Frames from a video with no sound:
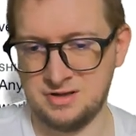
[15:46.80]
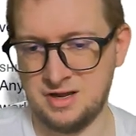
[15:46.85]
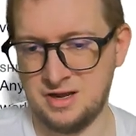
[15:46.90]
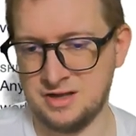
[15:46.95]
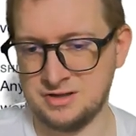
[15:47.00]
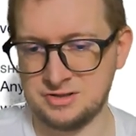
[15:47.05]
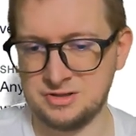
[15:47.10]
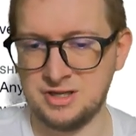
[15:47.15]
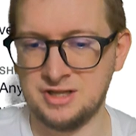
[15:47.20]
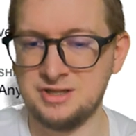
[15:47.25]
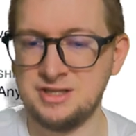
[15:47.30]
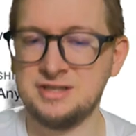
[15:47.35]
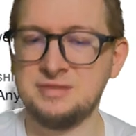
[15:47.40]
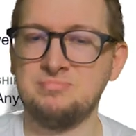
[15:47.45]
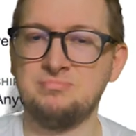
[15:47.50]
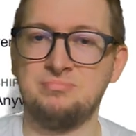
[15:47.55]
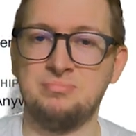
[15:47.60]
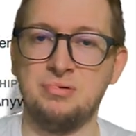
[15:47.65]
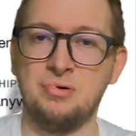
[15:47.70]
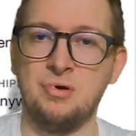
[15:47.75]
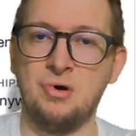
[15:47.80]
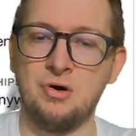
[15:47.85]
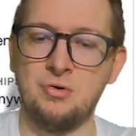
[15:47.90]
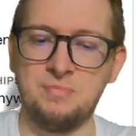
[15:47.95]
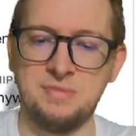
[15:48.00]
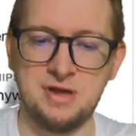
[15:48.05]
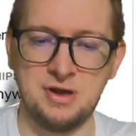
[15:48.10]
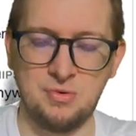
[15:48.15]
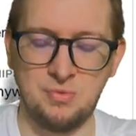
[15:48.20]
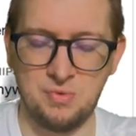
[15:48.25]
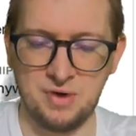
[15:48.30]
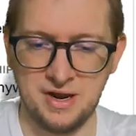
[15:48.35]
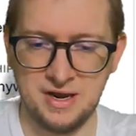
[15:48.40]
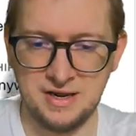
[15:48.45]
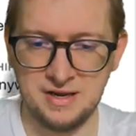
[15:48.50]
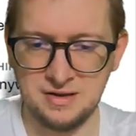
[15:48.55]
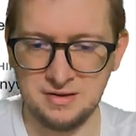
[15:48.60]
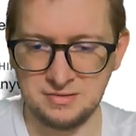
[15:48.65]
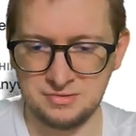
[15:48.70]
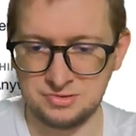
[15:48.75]
didn't blow me
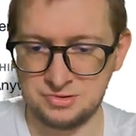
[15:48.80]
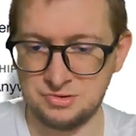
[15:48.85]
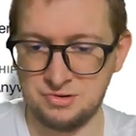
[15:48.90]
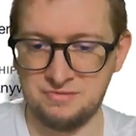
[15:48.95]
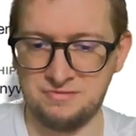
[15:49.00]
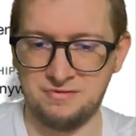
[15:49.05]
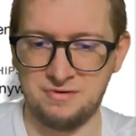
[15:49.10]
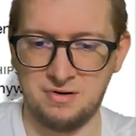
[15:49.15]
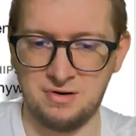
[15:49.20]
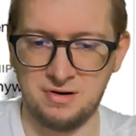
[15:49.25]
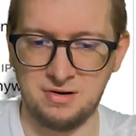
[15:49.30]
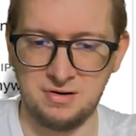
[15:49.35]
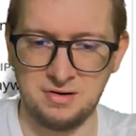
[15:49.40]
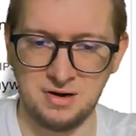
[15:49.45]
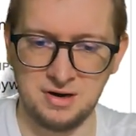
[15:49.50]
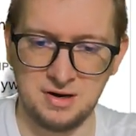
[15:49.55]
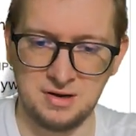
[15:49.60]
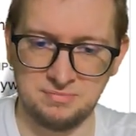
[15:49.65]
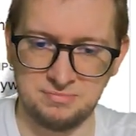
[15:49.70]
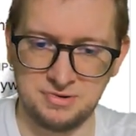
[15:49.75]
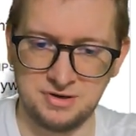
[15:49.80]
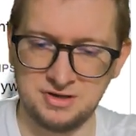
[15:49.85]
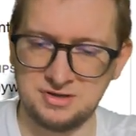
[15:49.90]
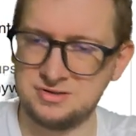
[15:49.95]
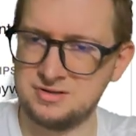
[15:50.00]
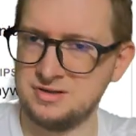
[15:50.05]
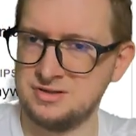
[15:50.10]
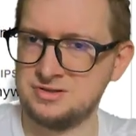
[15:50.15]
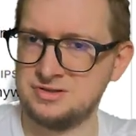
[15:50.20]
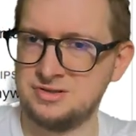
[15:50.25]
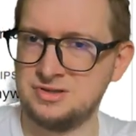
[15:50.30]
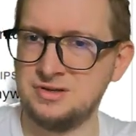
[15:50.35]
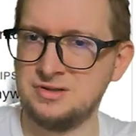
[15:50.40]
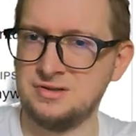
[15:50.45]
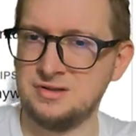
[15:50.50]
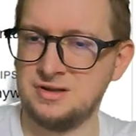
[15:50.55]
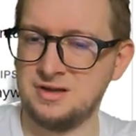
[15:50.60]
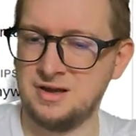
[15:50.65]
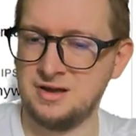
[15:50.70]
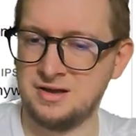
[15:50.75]
away so far, but it's
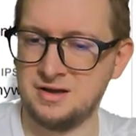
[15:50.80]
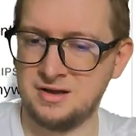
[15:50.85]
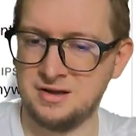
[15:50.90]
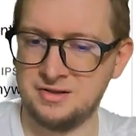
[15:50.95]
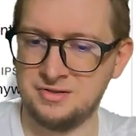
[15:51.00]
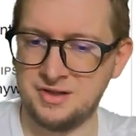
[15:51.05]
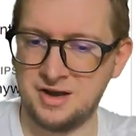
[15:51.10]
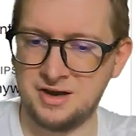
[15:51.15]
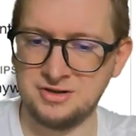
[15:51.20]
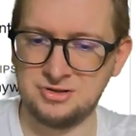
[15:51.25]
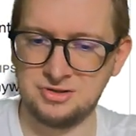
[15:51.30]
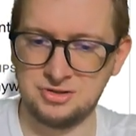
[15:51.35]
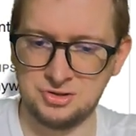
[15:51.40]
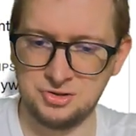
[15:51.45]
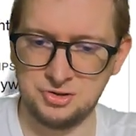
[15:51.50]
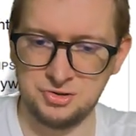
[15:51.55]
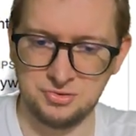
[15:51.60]
still nice to do.